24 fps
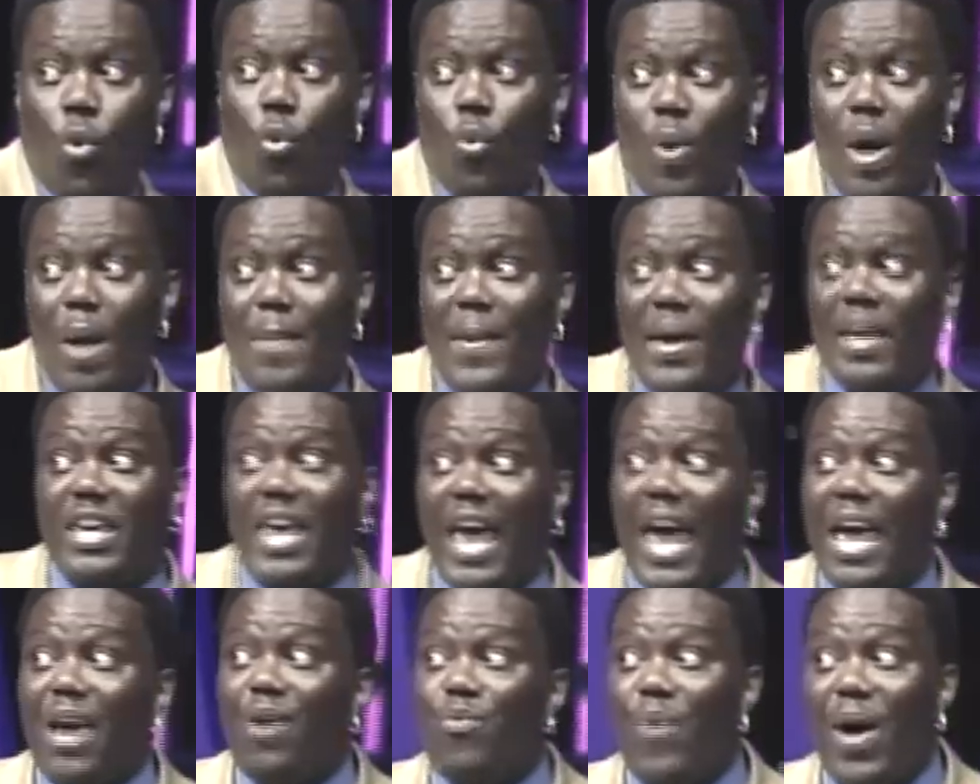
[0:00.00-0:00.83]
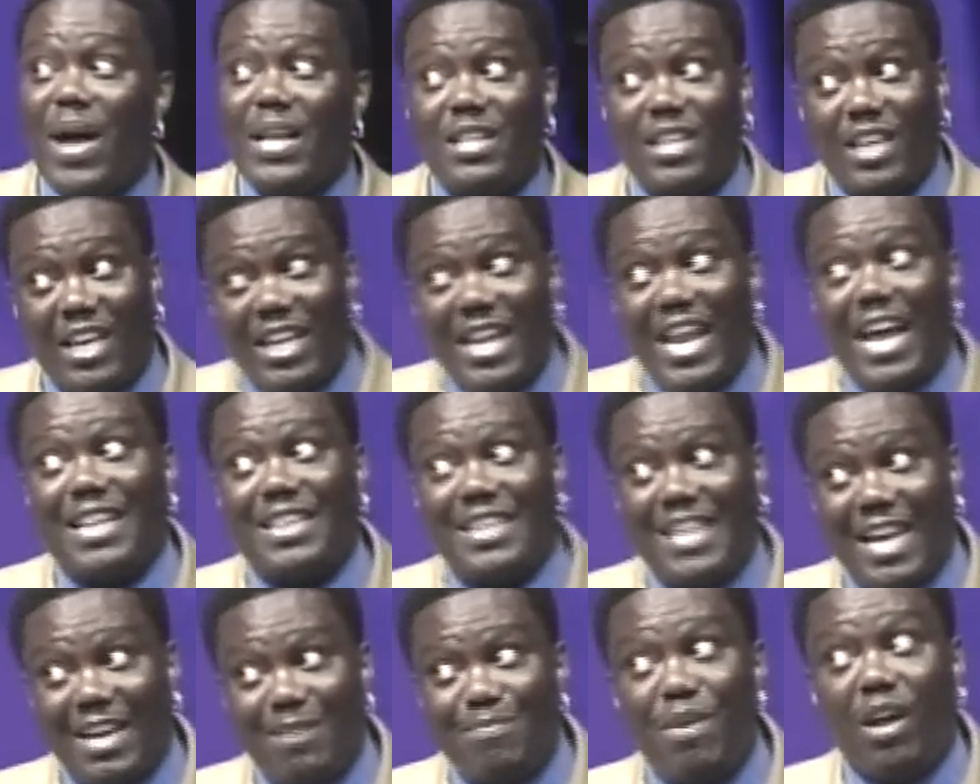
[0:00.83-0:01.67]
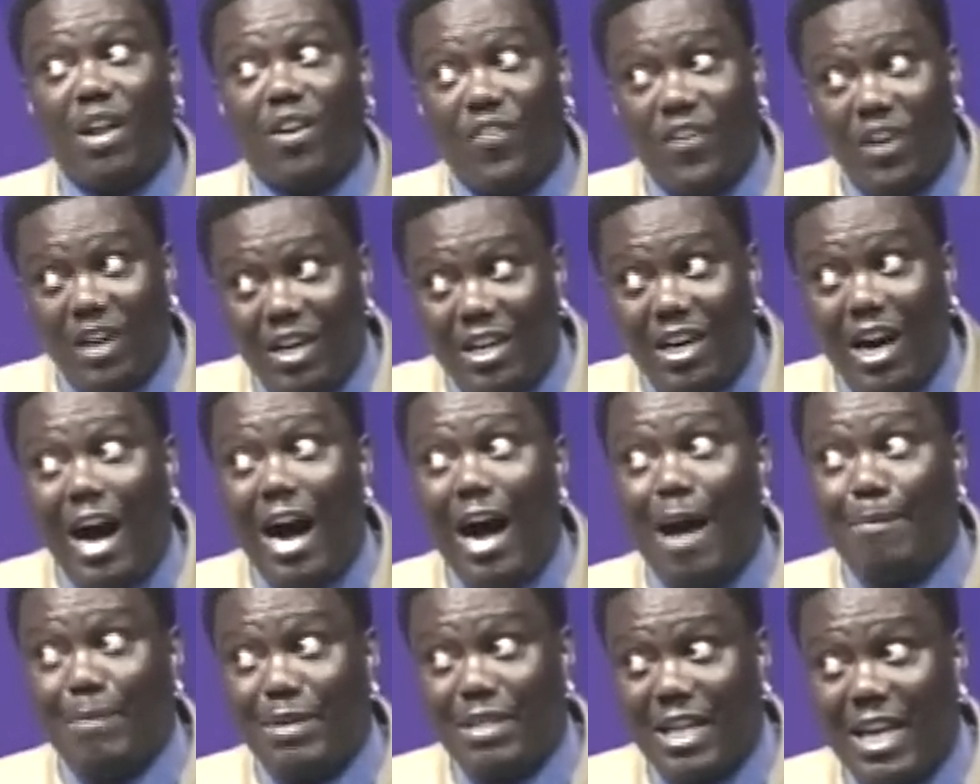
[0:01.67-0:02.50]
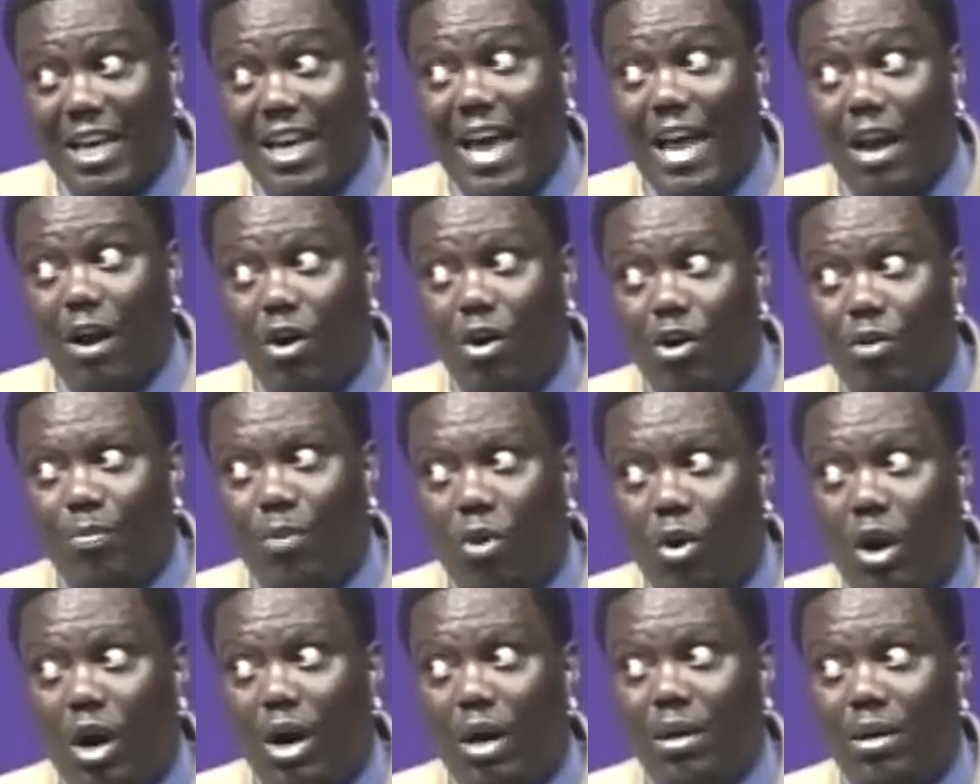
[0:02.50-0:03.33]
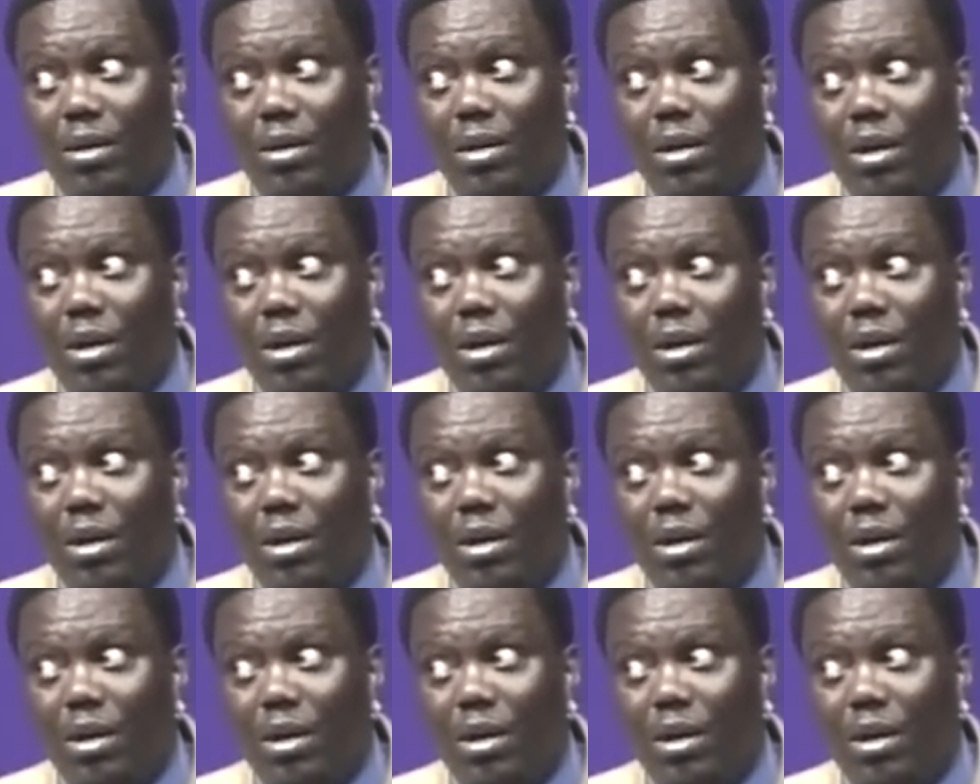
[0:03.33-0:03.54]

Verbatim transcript: Women can't wait to get out that motherfucking garment they got on, boy.